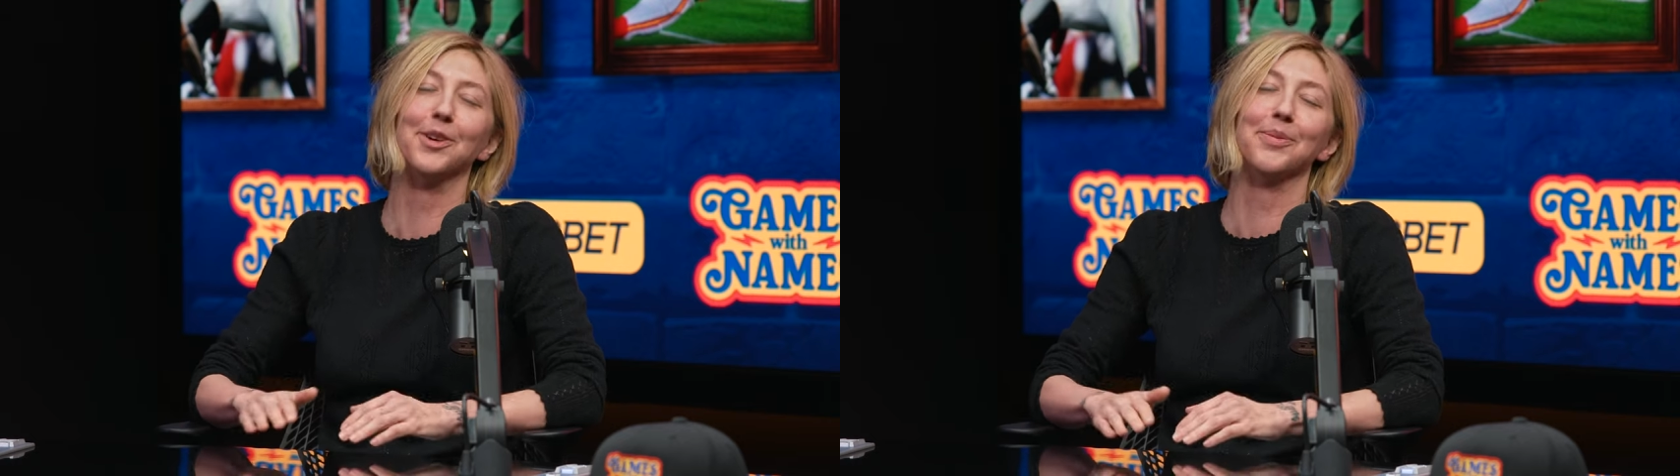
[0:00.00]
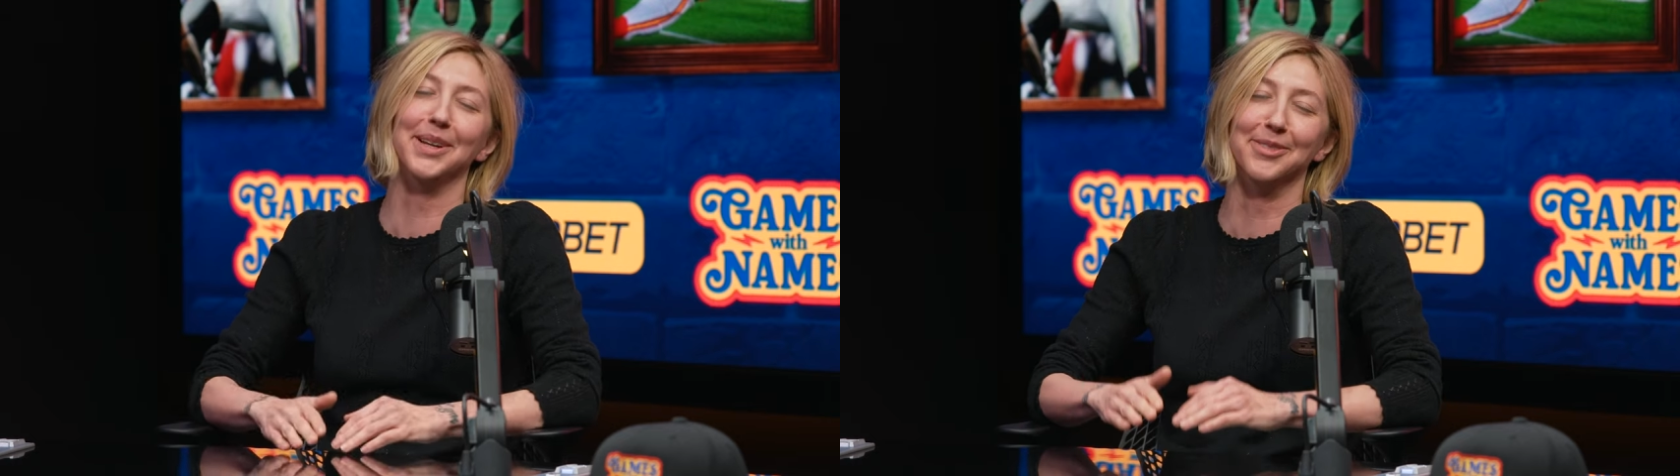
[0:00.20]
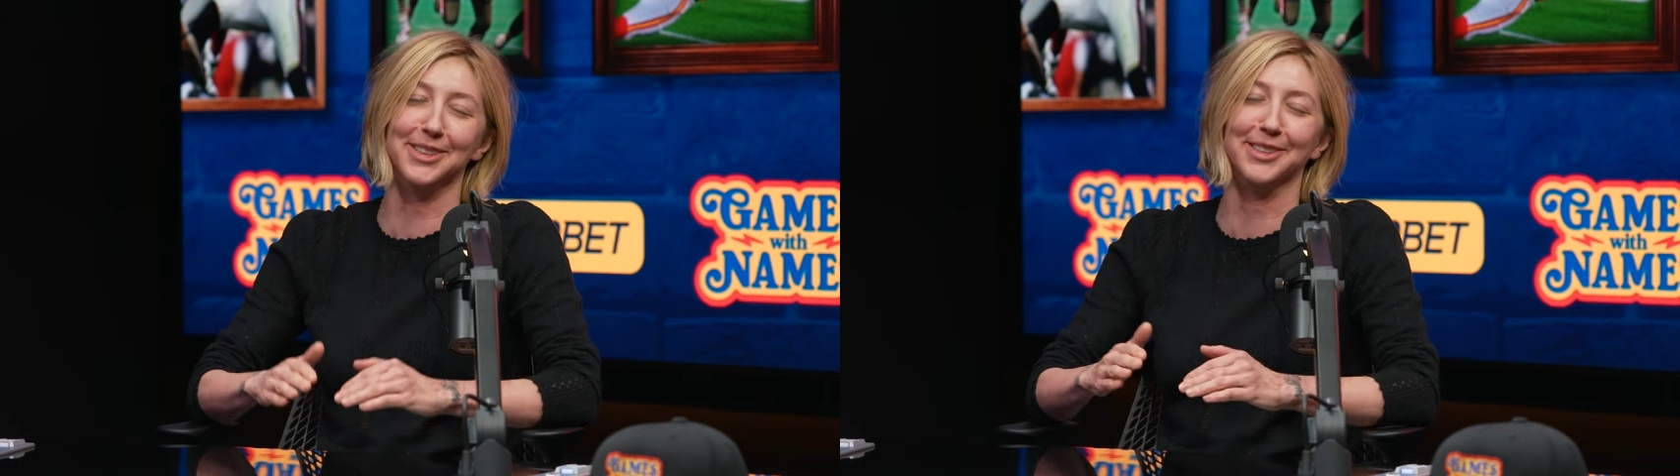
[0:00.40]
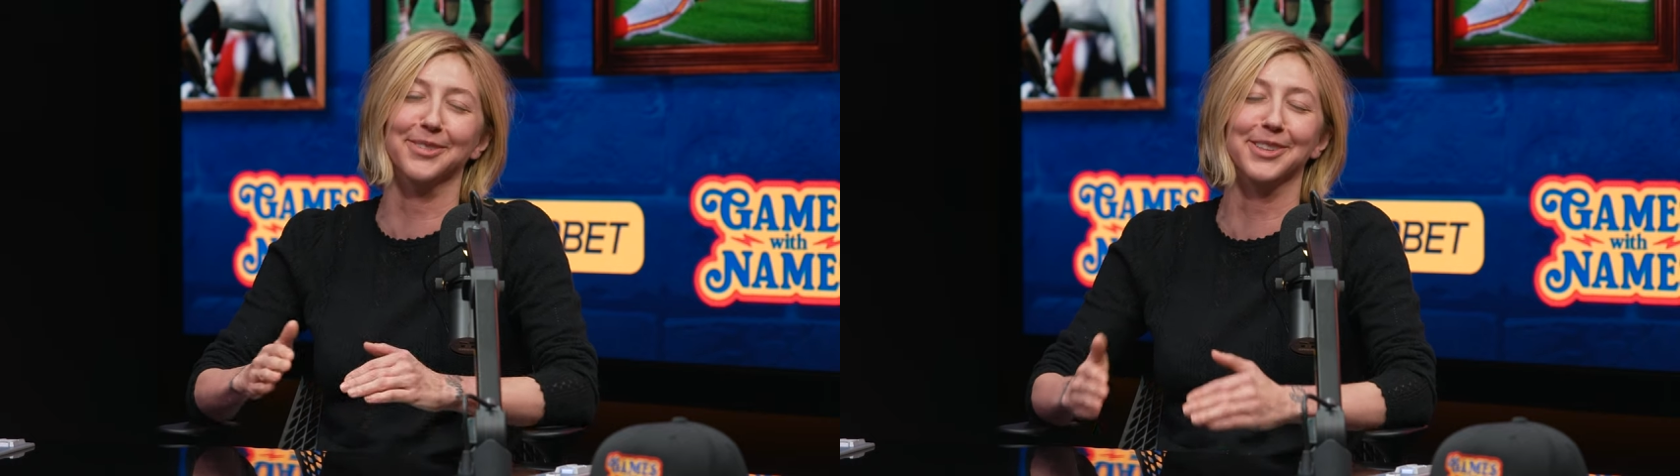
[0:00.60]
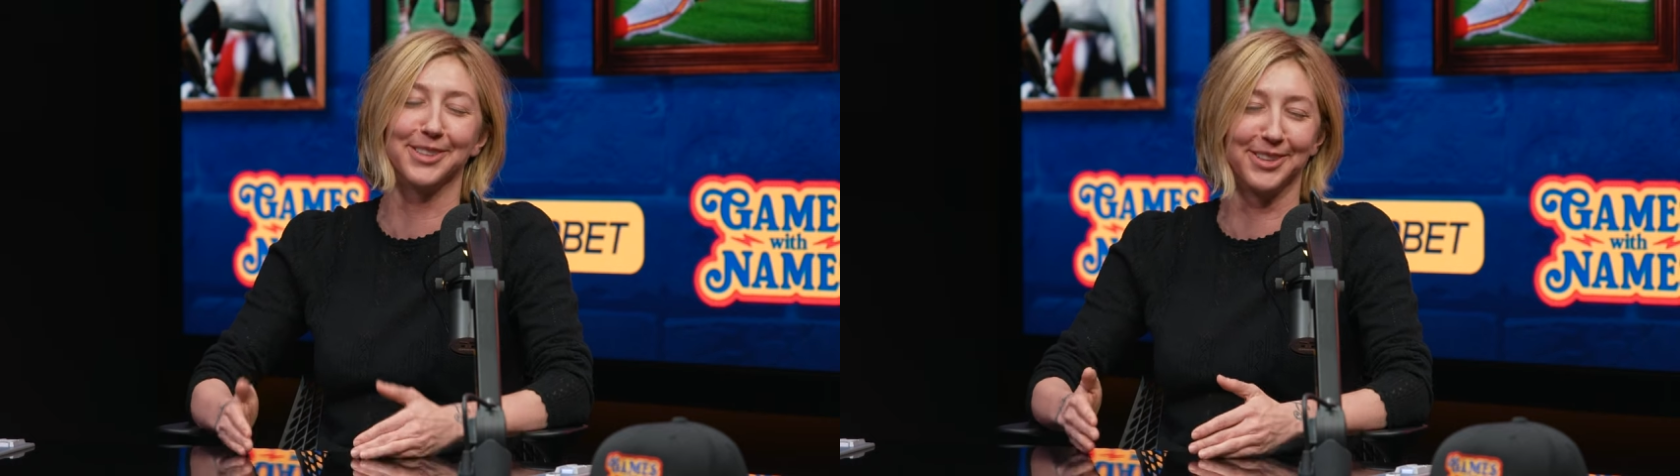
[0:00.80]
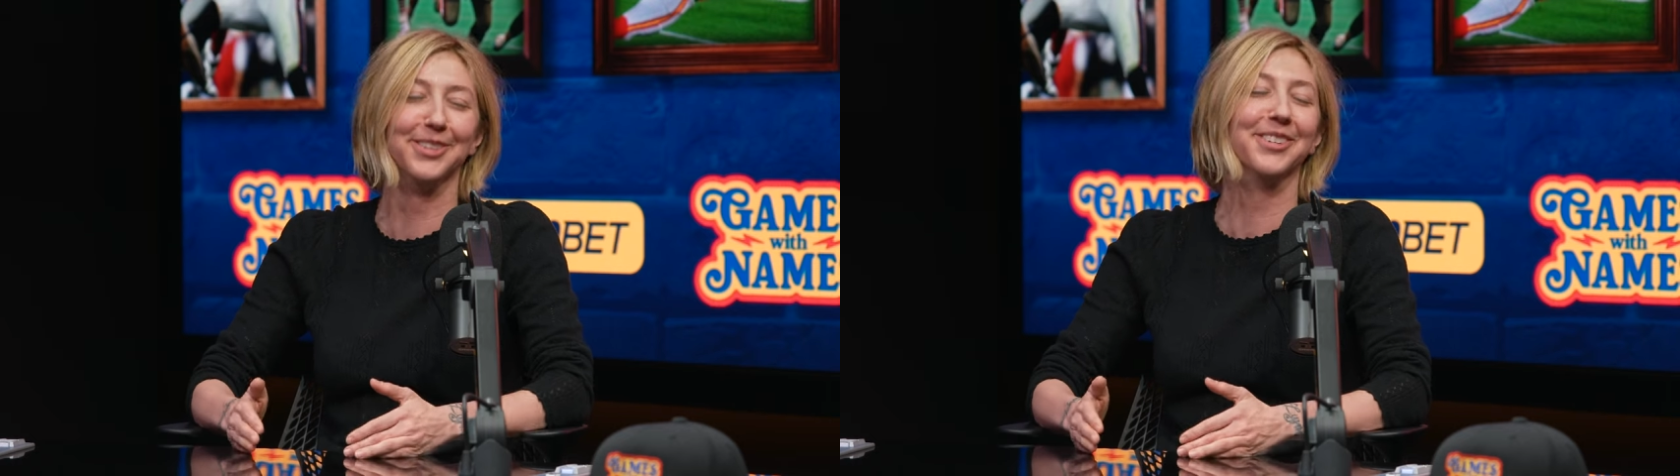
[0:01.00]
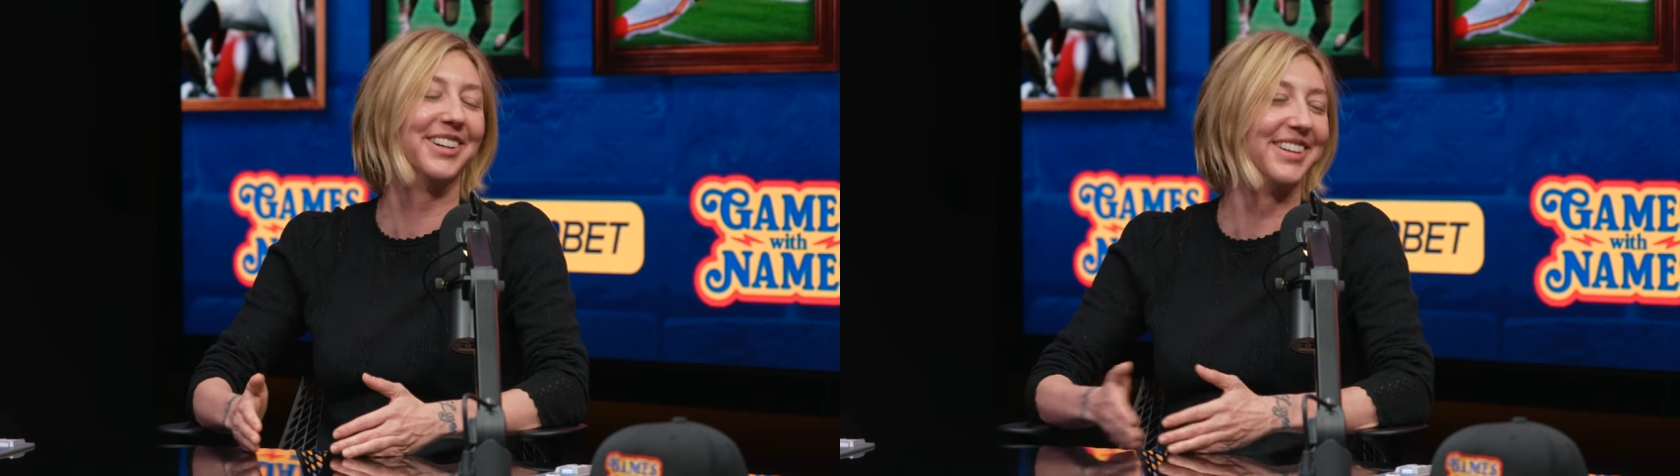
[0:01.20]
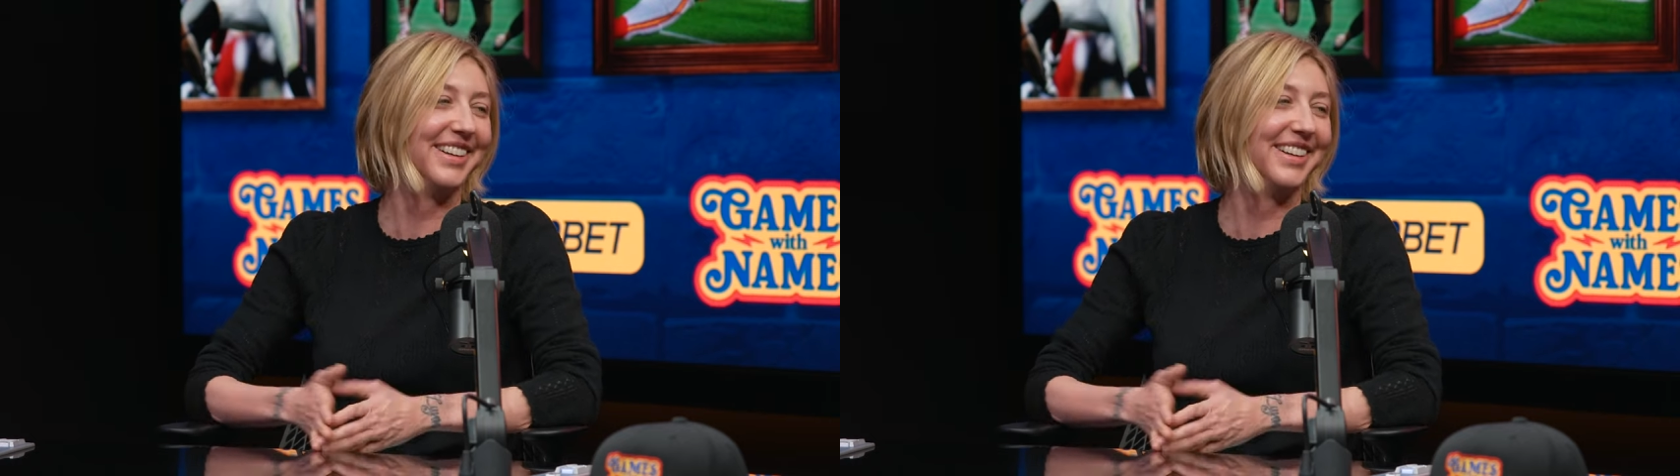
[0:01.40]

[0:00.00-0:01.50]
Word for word: me, was it was cool.